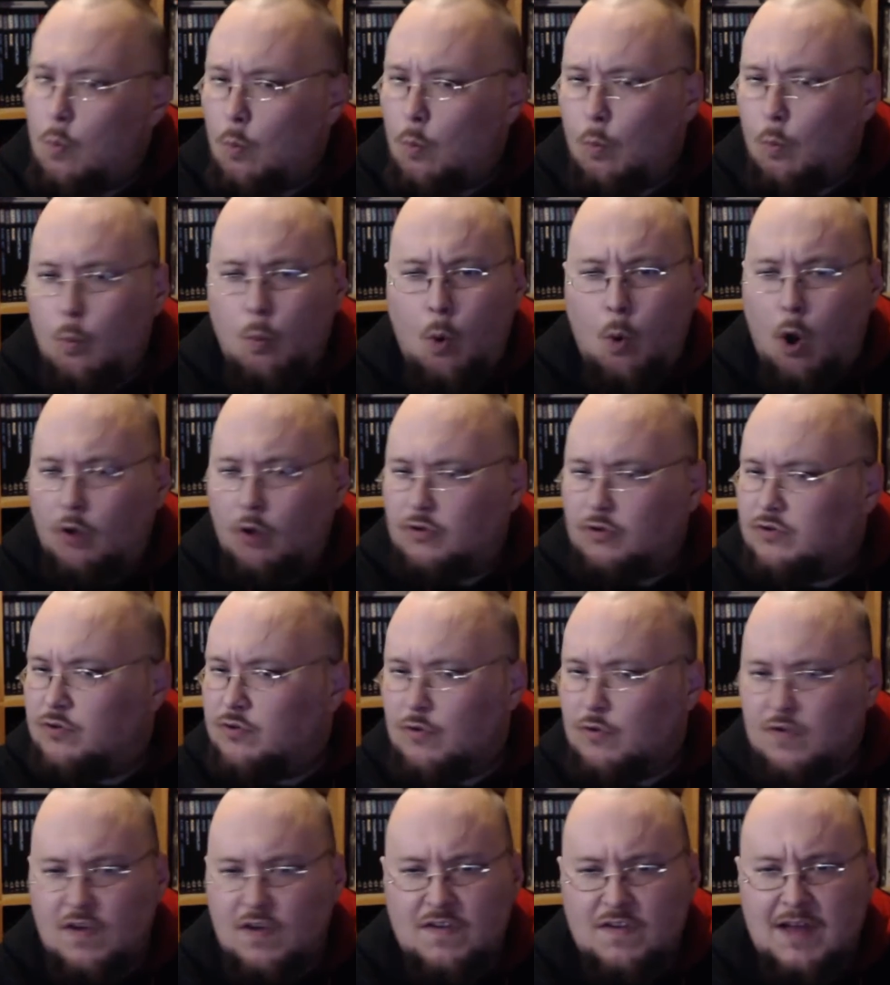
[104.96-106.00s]
what
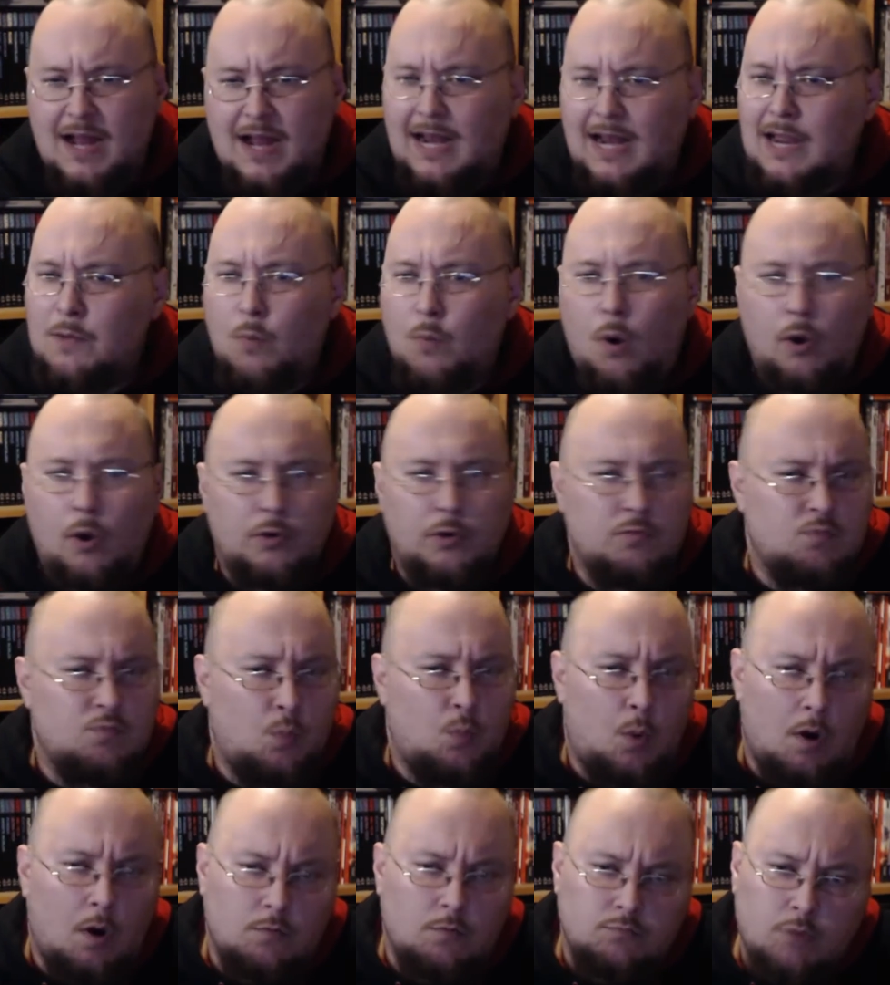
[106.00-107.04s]
does exactly what
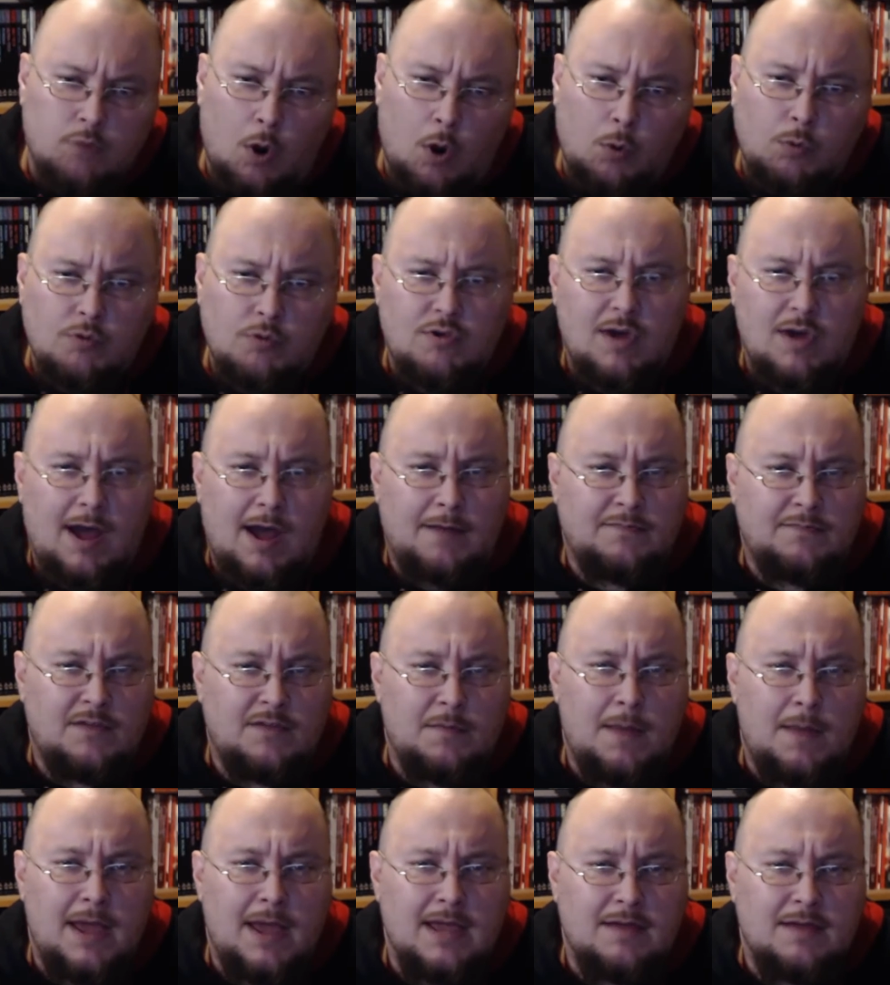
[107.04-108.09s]
and what roles you have
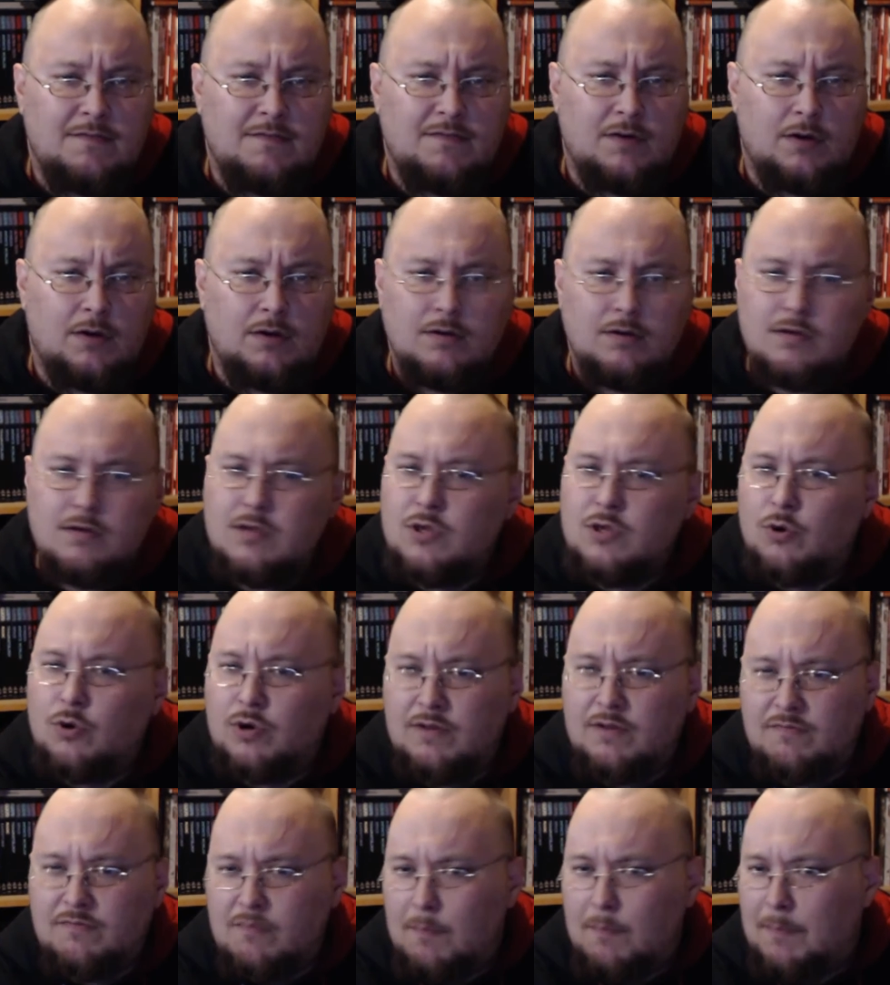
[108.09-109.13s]
to make for your
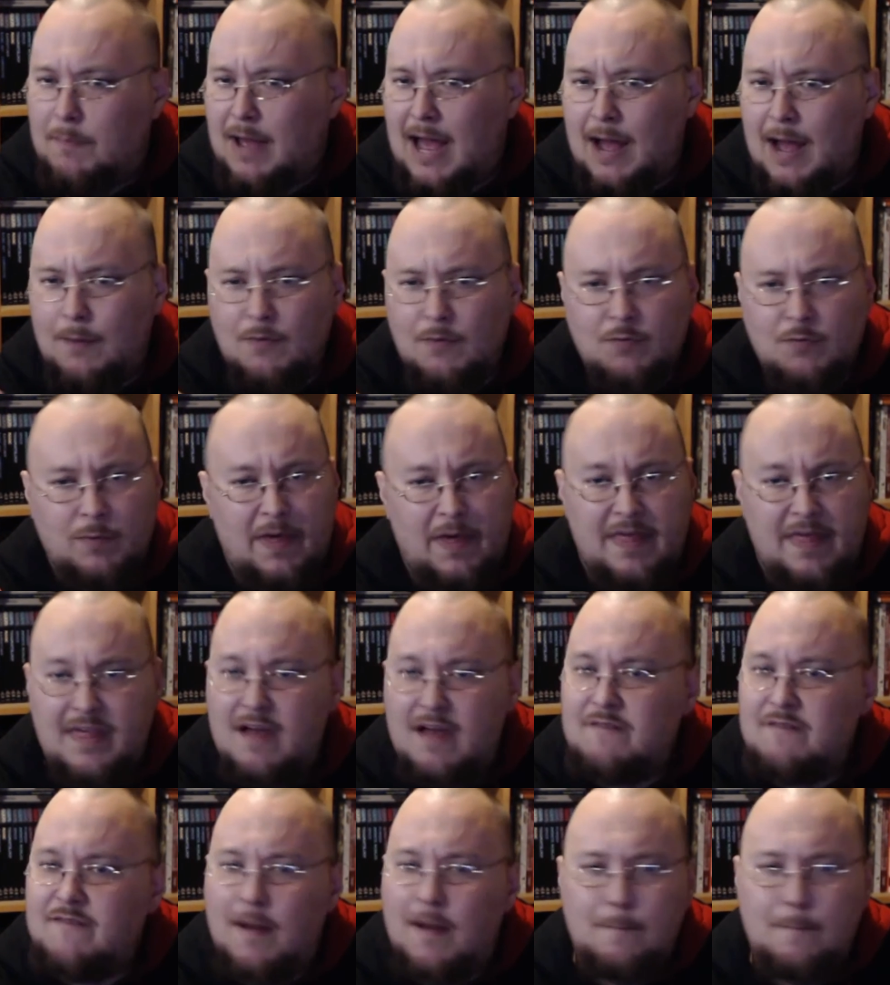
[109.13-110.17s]
different powers, whether
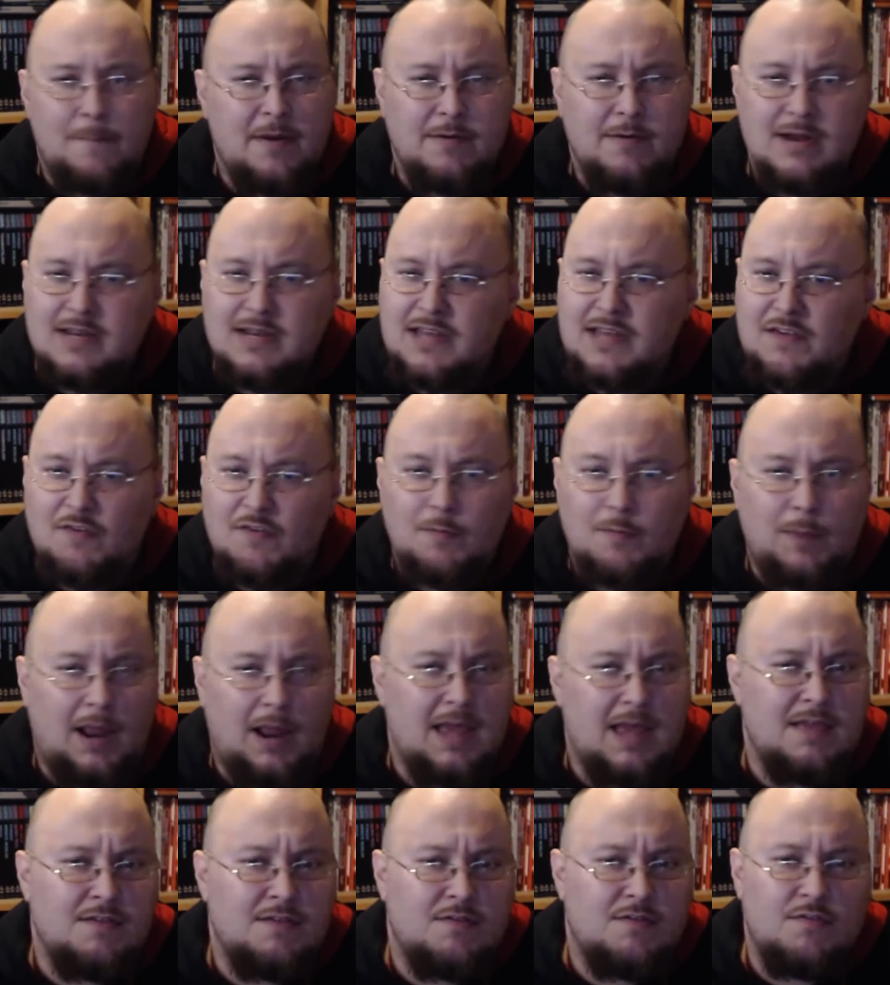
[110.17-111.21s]
they're vampiric
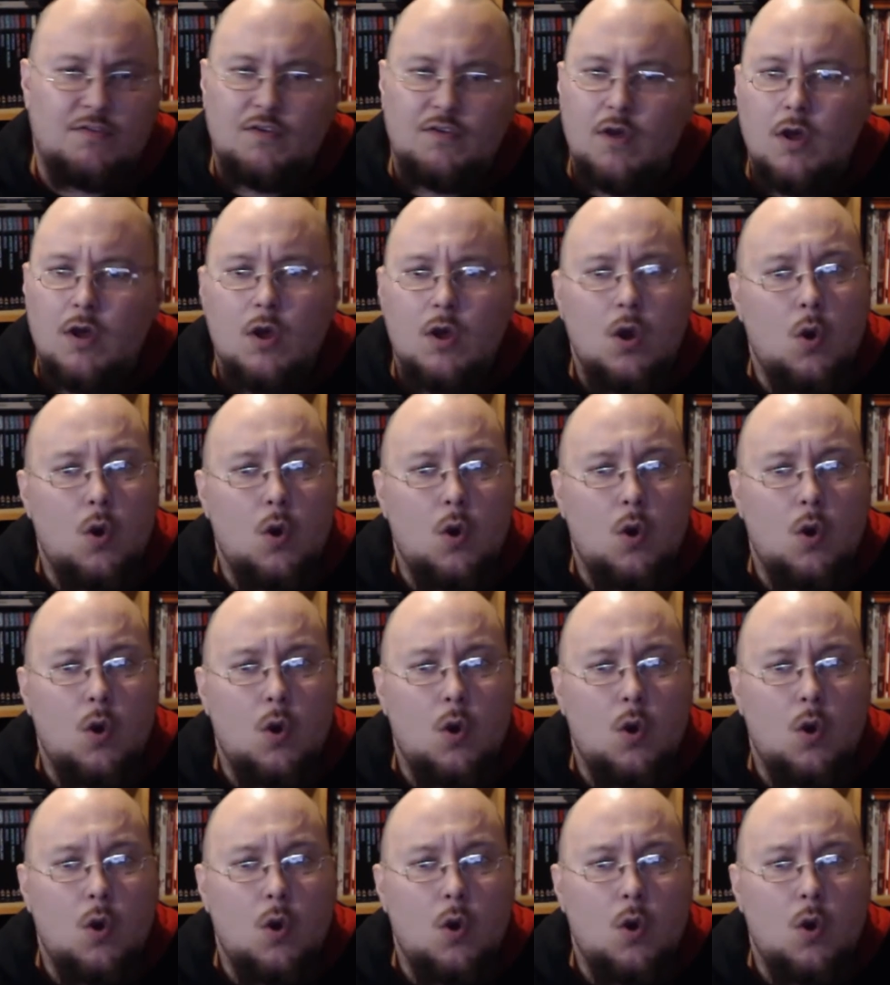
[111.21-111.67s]
disciplines,